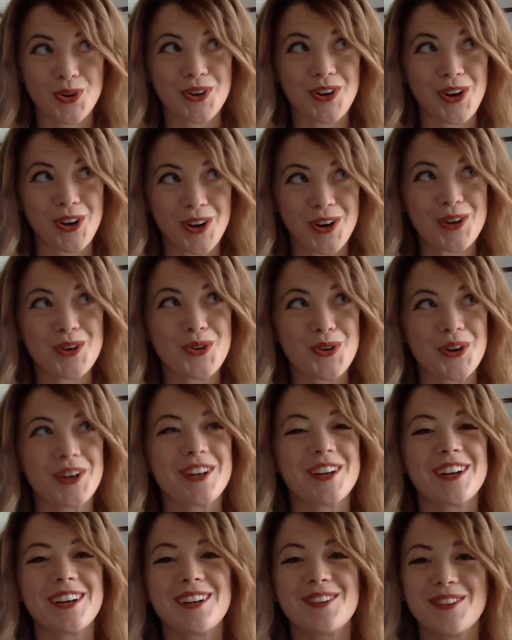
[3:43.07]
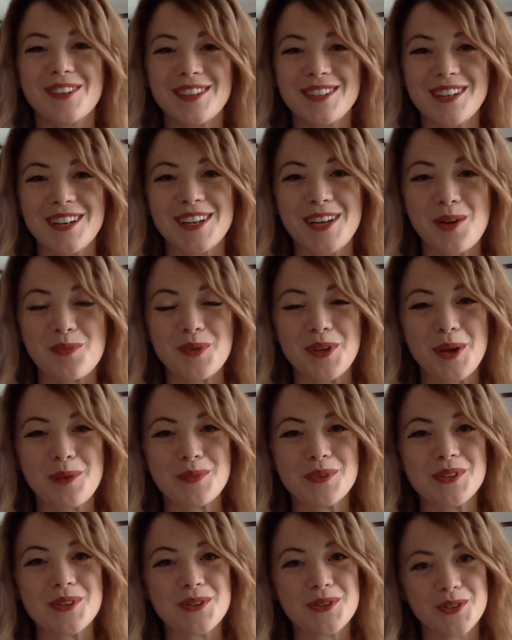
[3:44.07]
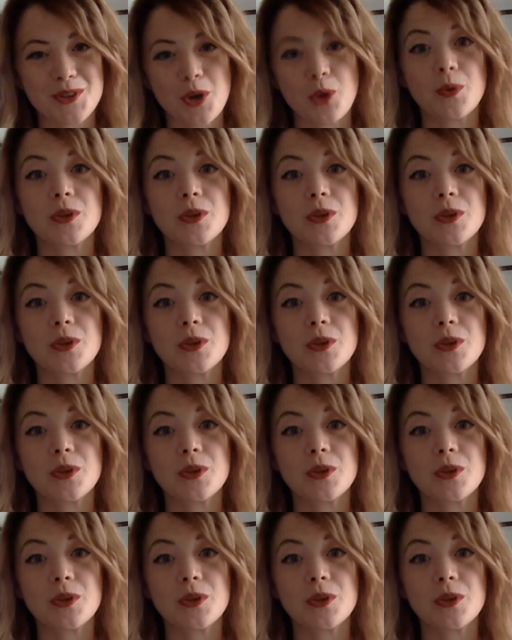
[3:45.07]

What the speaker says: Art Corner a couple episodes ago.